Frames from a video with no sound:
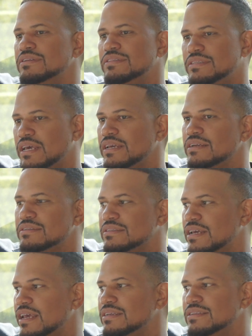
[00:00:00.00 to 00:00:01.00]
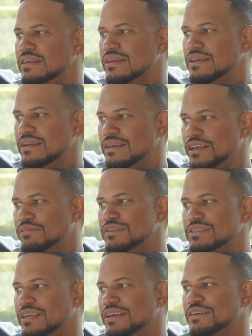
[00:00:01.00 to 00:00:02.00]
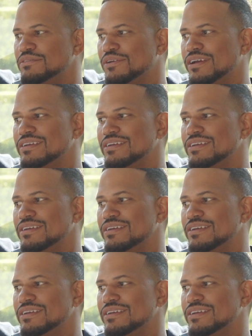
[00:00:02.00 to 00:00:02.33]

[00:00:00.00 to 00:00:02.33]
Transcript: Takers takes and givers give, right?